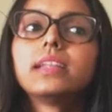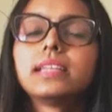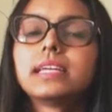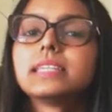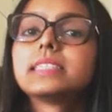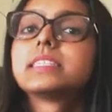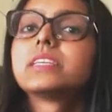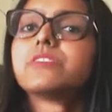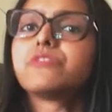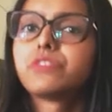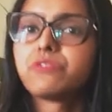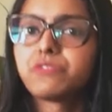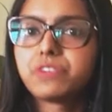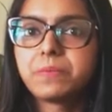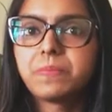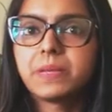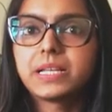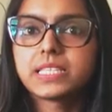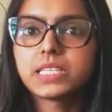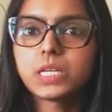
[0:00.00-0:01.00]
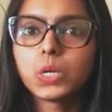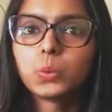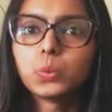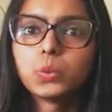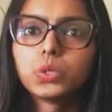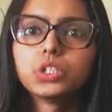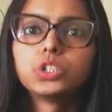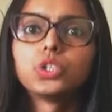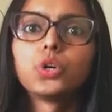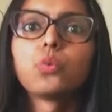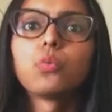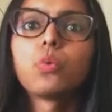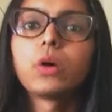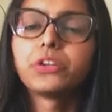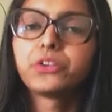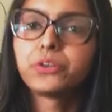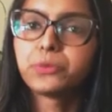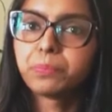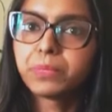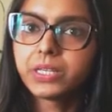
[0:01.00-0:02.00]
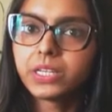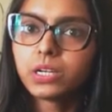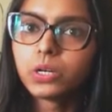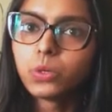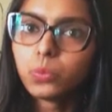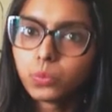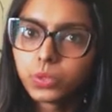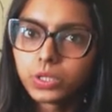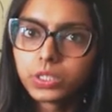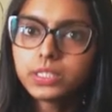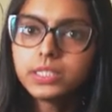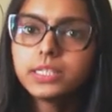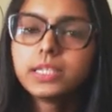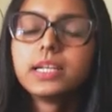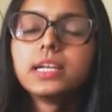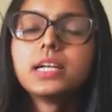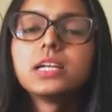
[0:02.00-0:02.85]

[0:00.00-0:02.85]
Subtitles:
let's say, 50 paisa a word or 1 rupee a word.